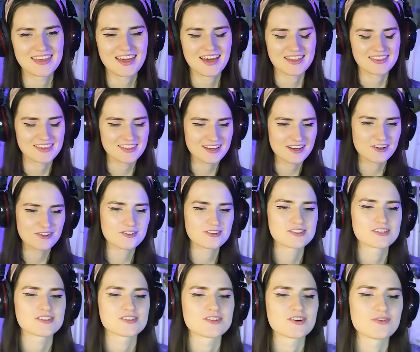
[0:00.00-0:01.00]
Yeah, I think I
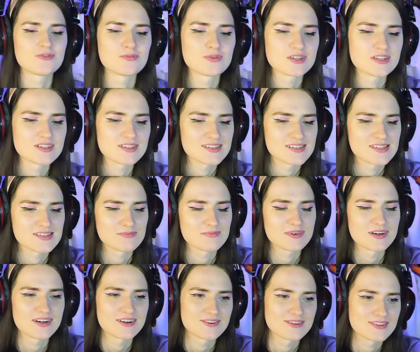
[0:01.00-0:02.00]
already know what it is
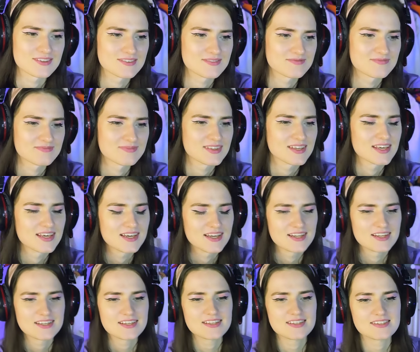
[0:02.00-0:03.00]
about.
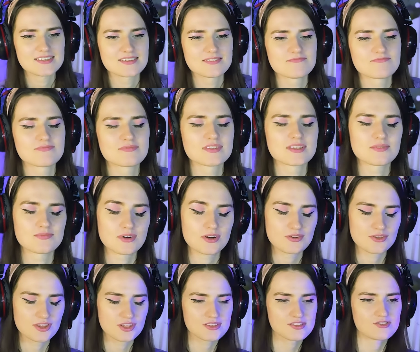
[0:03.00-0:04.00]
It's
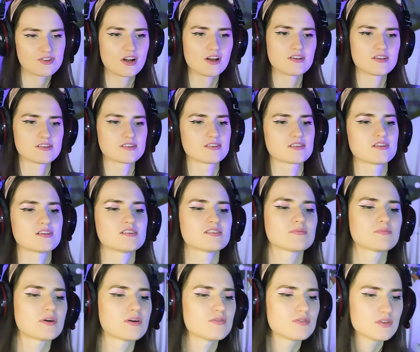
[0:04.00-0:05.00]
about the struggles. It is
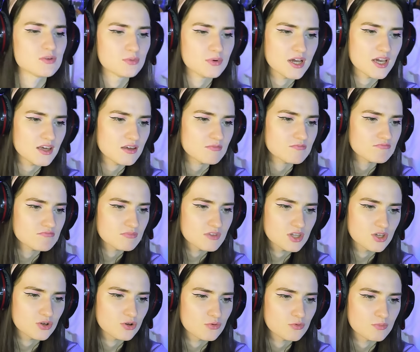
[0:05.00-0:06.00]
about the way
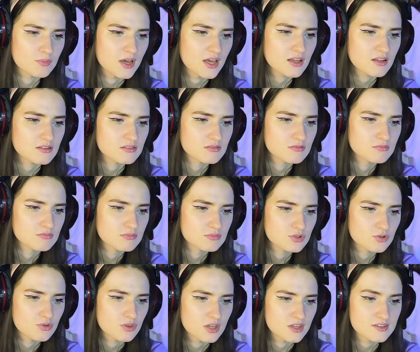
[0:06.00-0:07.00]
you made
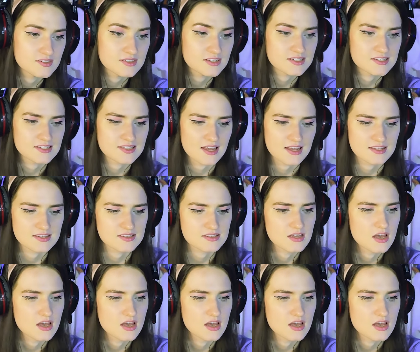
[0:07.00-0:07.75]
to the success.